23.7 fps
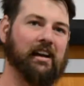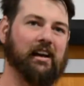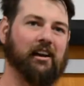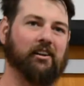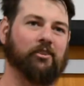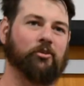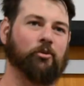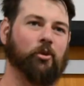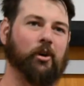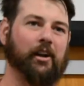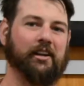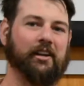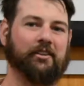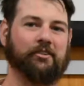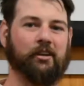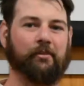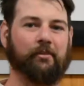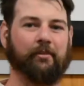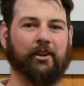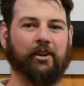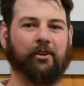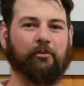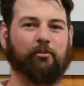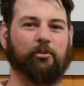Quite a
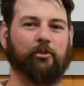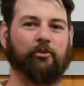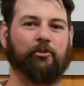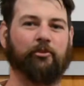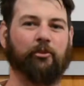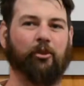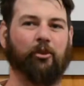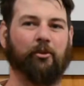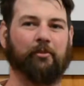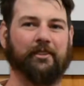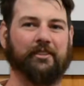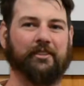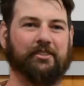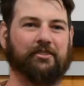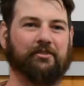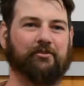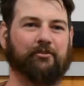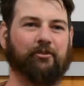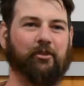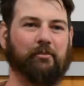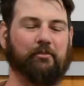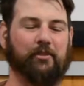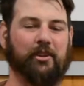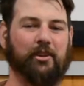dominant performance
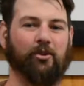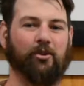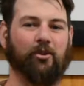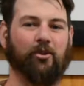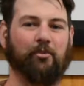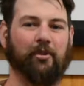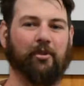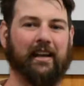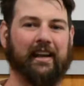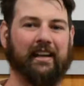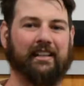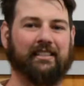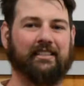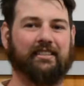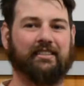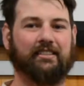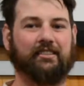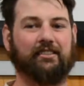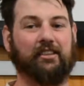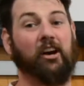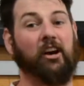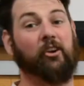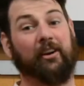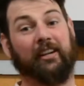from the All Blacks
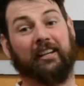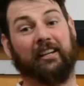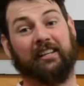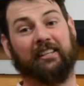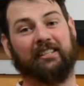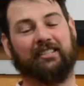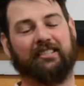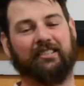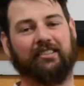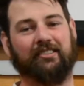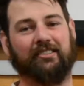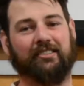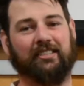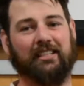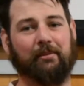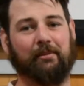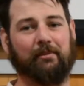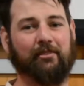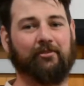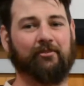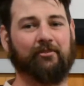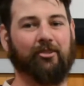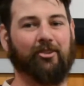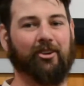going into the
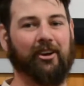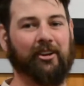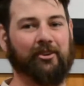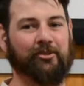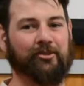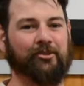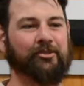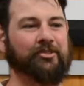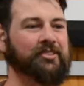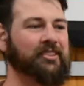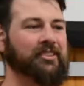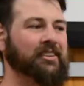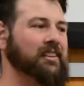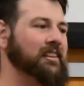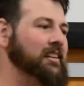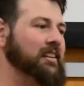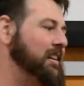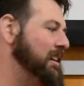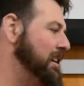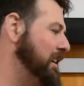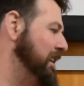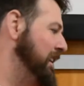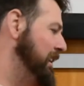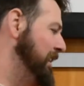semi-finals.
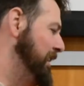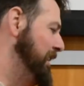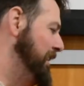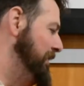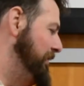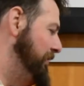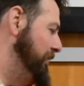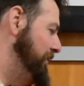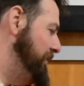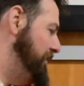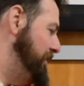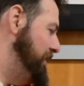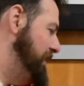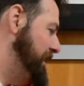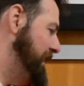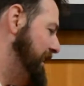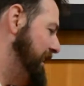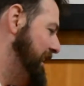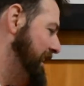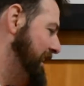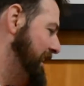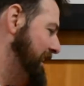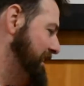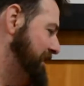
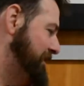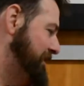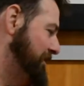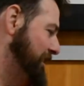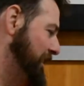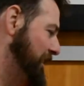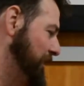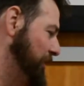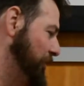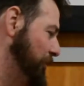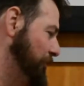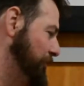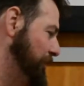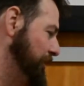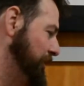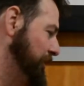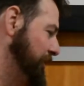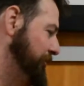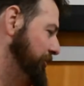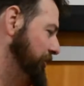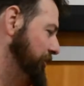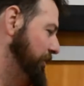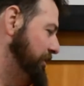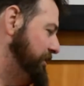So
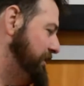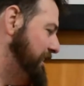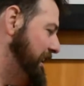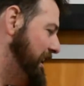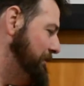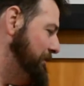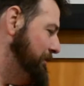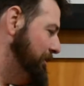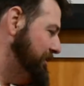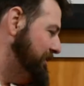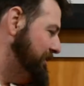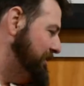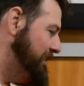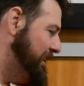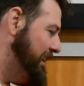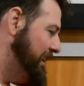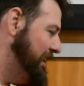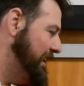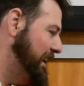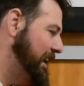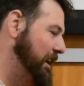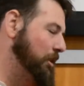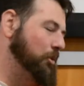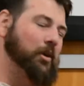the first game on
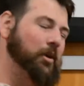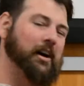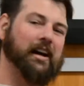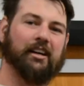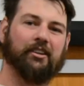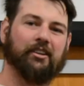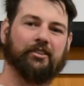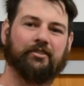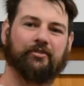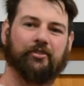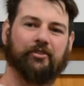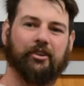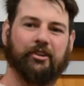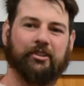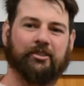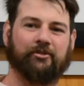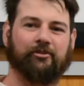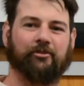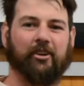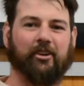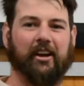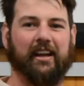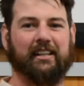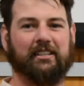Sunday, Wales versus
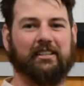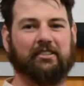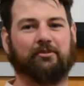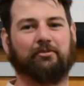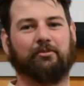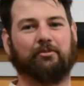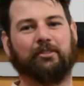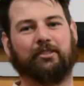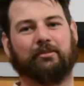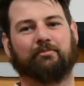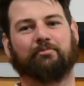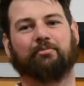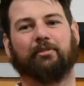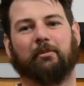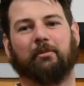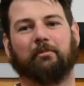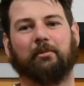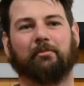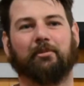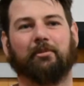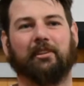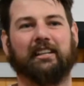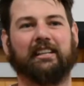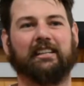France, was
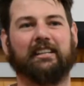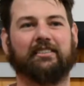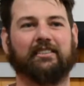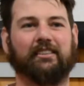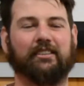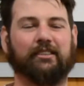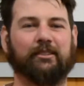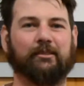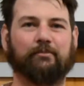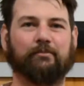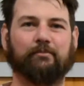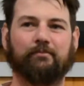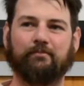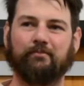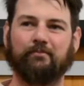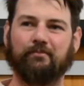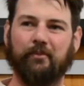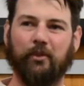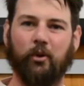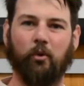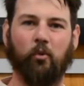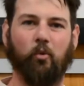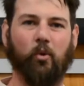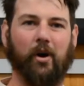probably the
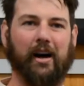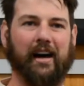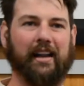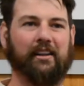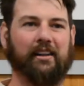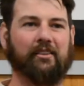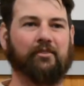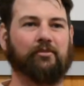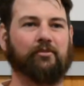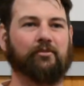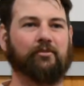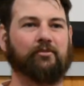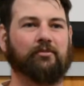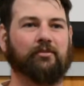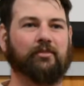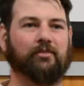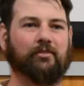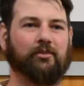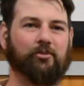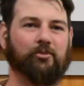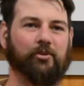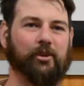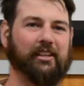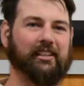one
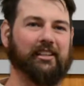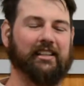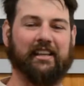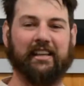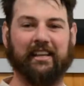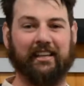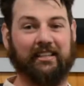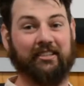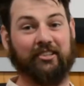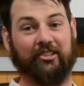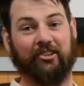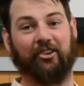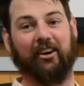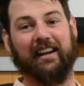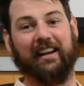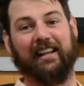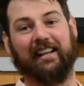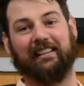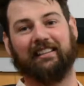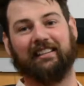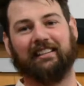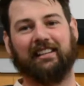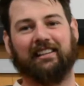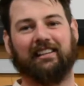really
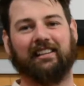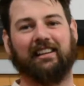exciting